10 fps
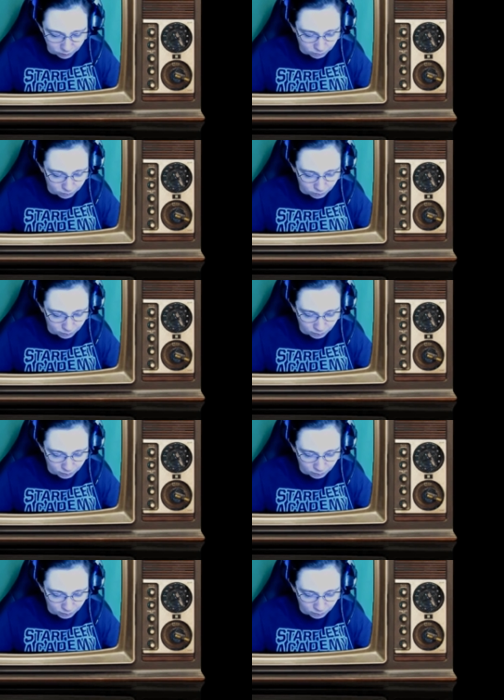through
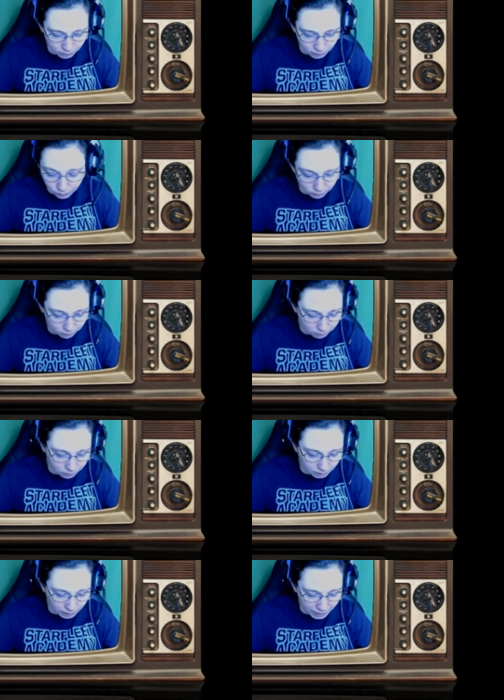
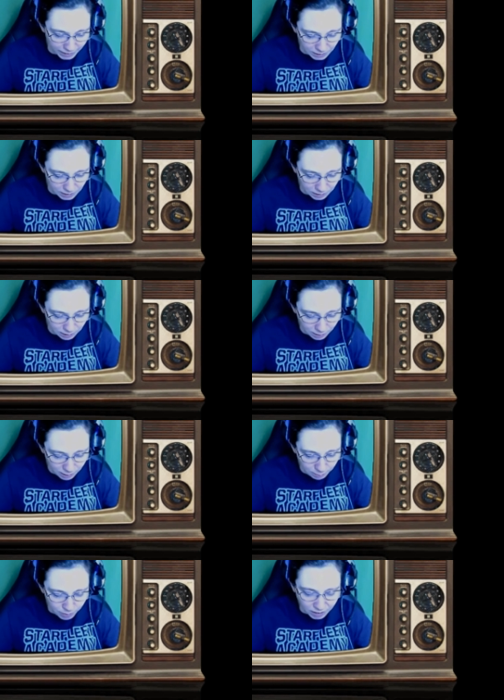the light,
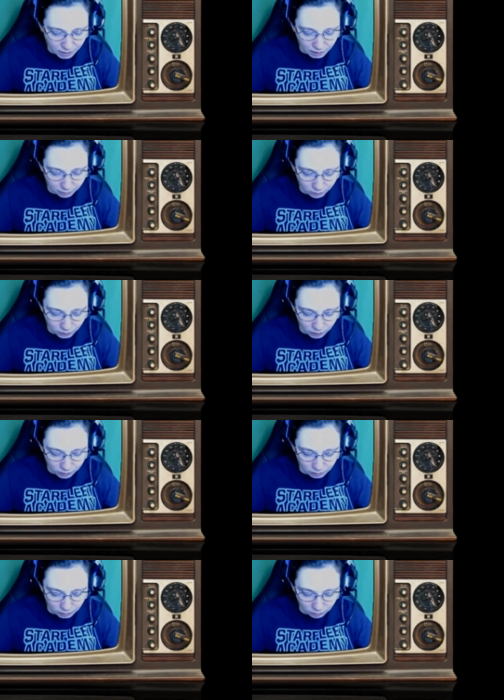beckoning for the
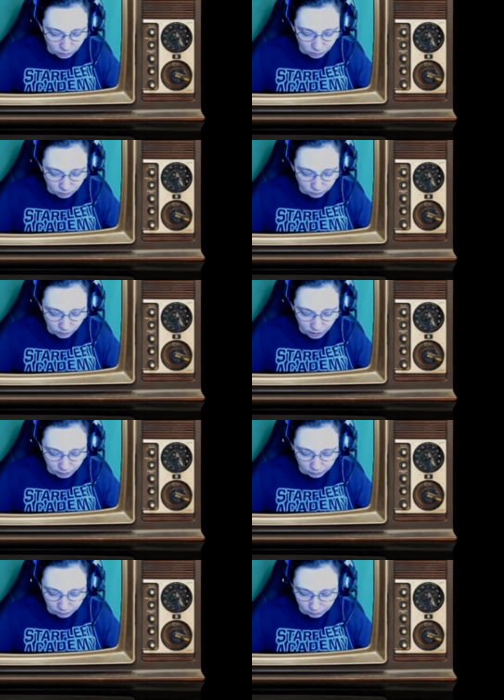little girl to
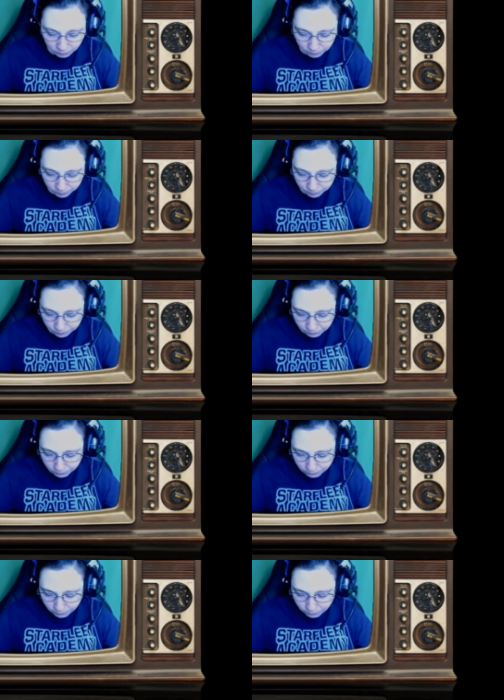follow.
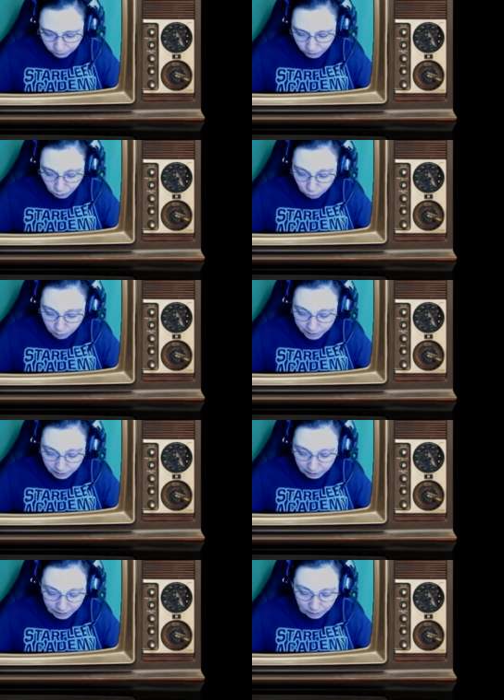The woman
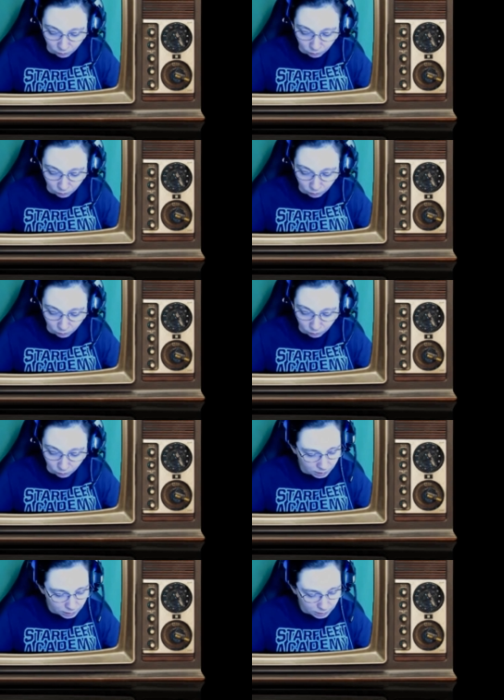led Lorca to
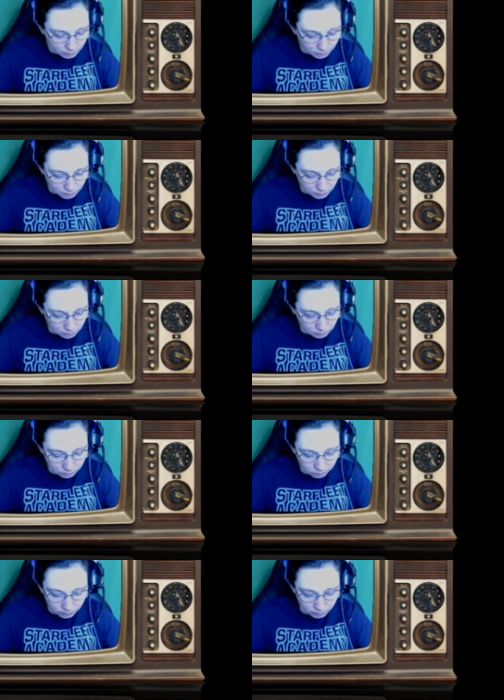a
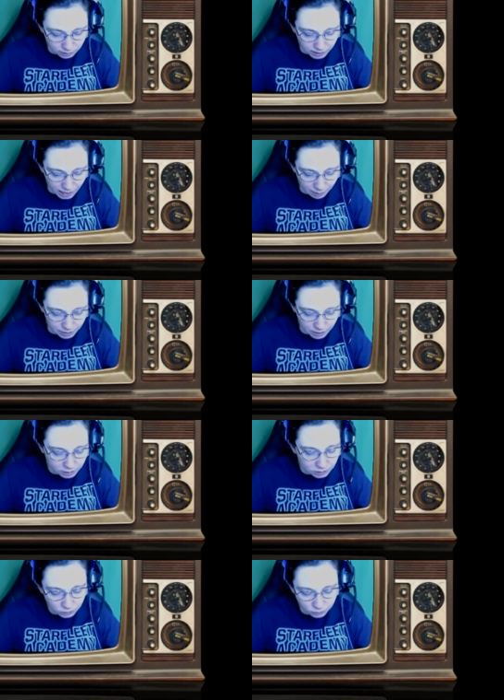secluded cabin not
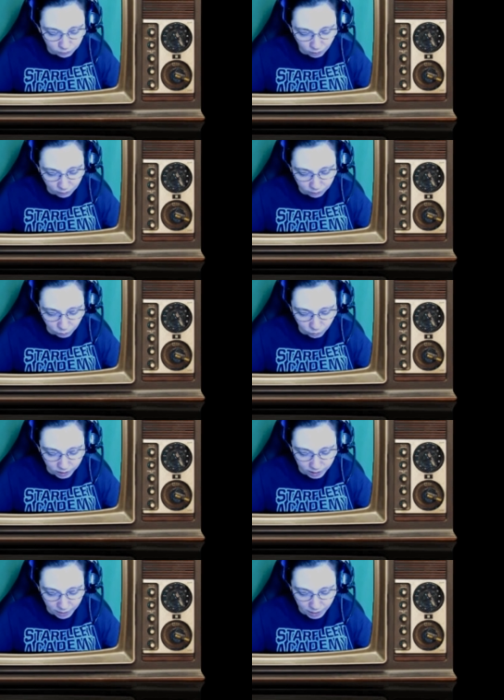too far from where they
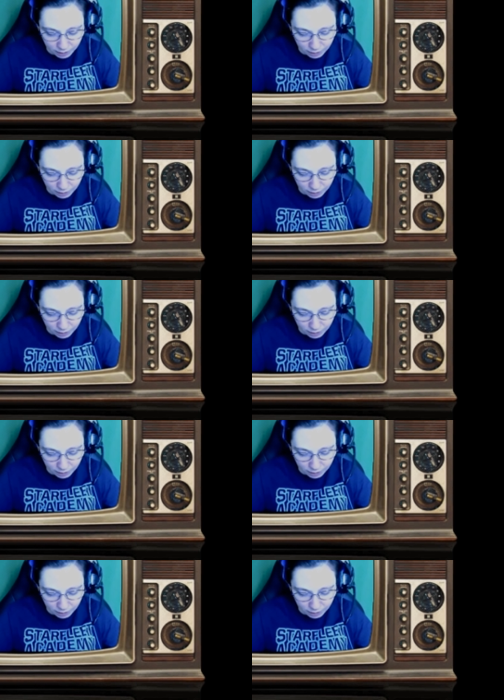met.